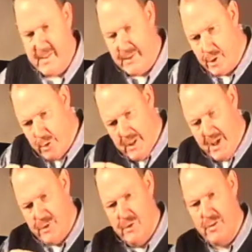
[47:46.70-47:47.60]
that the
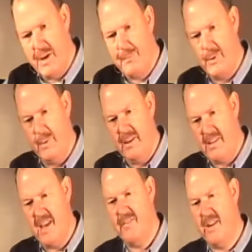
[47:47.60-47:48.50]
relationship between
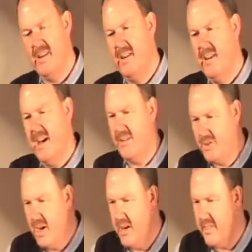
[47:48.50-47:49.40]
David and
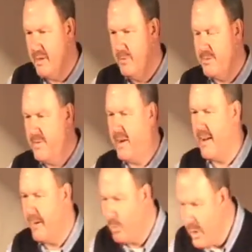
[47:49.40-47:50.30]
Jonathan was
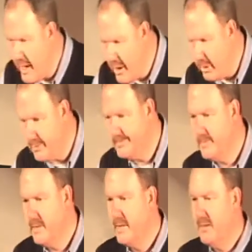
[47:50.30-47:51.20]
very real,
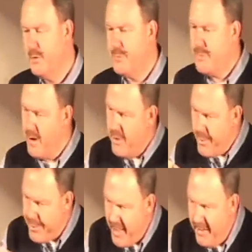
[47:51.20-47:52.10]
it was very
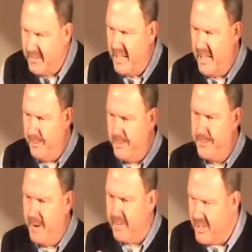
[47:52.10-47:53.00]
authentic, it was
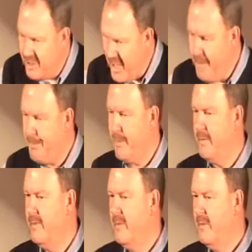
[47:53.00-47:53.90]
very deep.
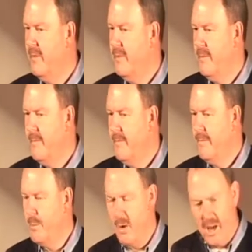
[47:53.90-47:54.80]

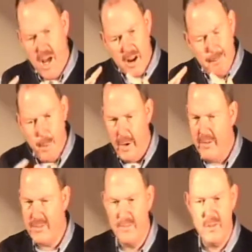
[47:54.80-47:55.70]
There were a lot of
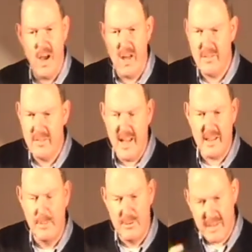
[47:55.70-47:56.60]
points of
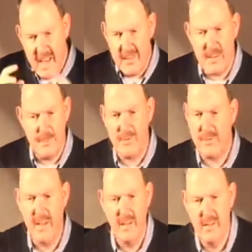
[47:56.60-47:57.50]
contact, there was
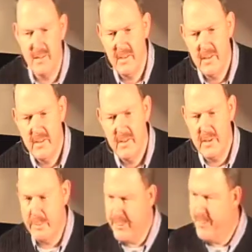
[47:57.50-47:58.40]
intimacy,
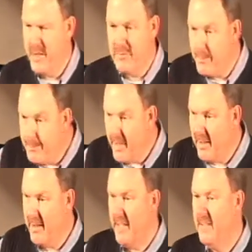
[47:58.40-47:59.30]
there was
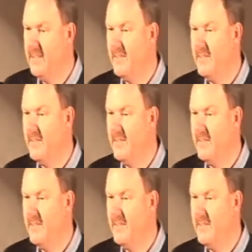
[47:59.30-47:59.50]
vulnerability.